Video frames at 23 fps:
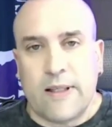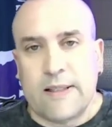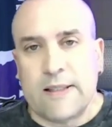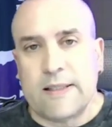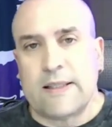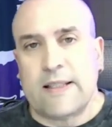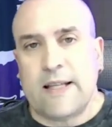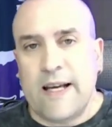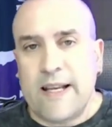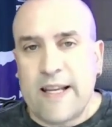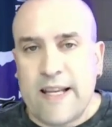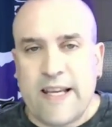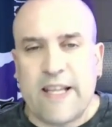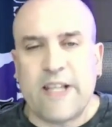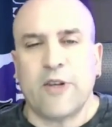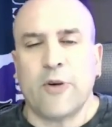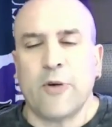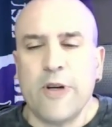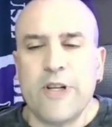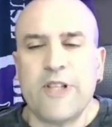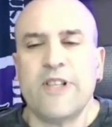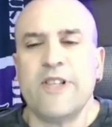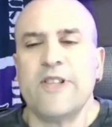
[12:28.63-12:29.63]
kind of
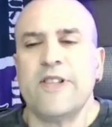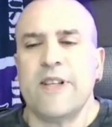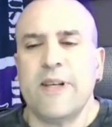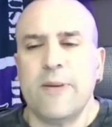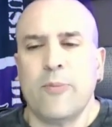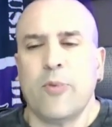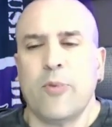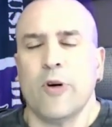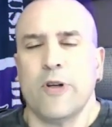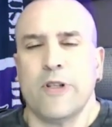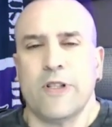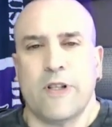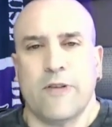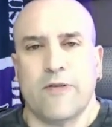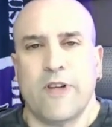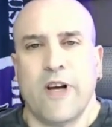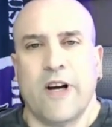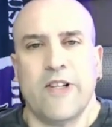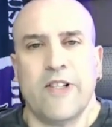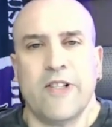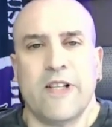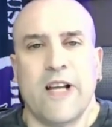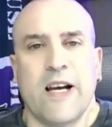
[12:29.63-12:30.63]
increases the importance of
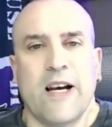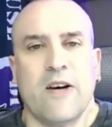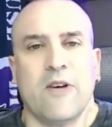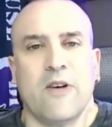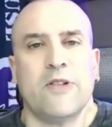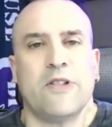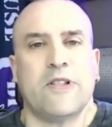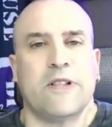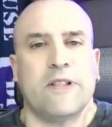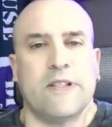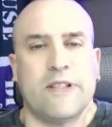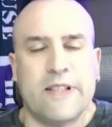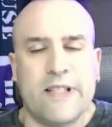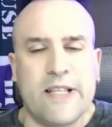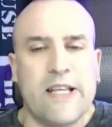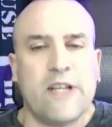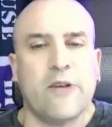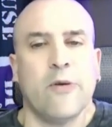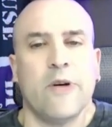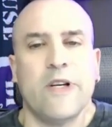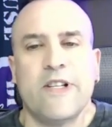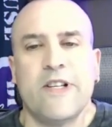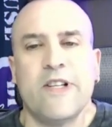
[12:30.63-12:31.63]
touchdowns,
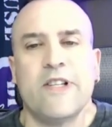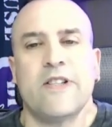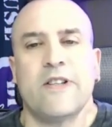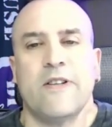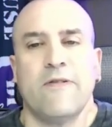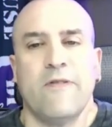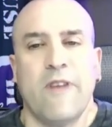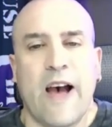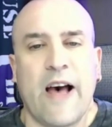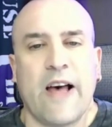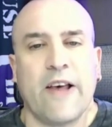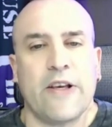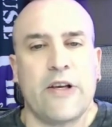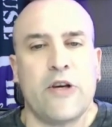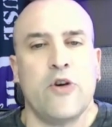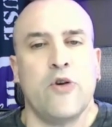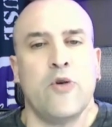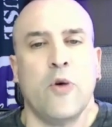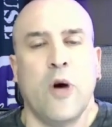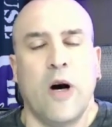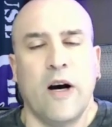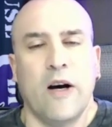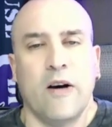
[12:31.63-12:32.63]
decreases the
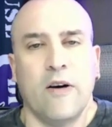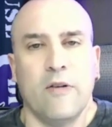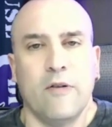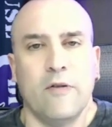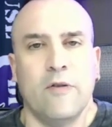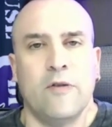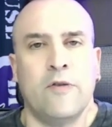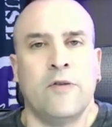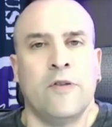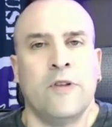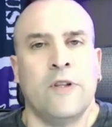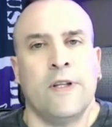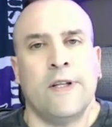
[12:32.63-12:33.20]
value of,